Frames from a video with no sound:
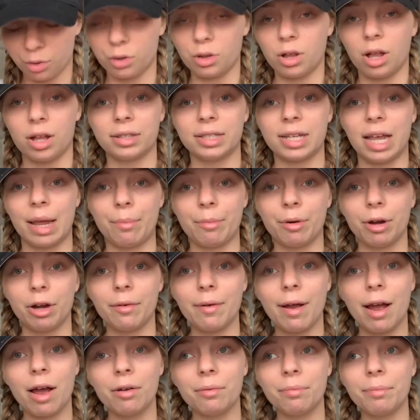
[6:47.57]
cloth diaper
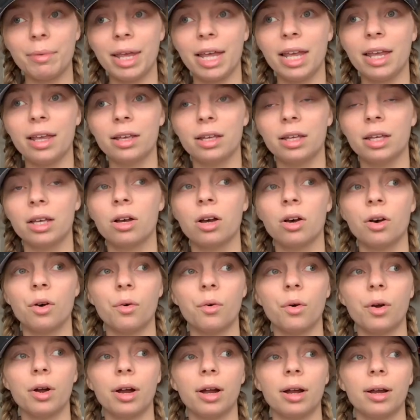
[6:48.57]
around me,
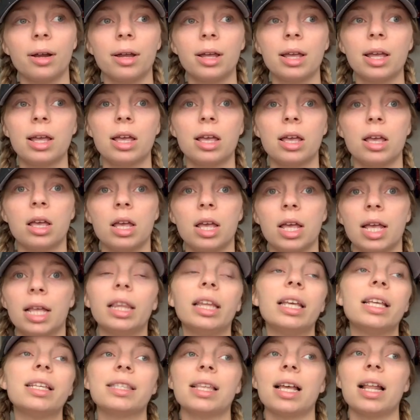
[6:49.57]
or at
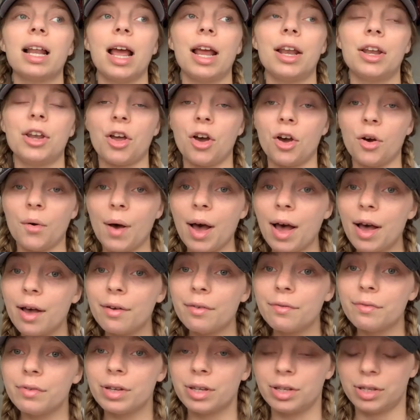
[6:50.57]
least that I know
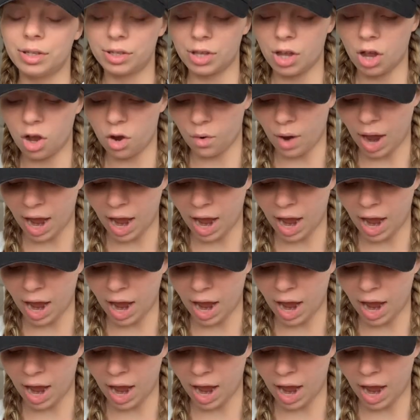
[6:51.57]
of. So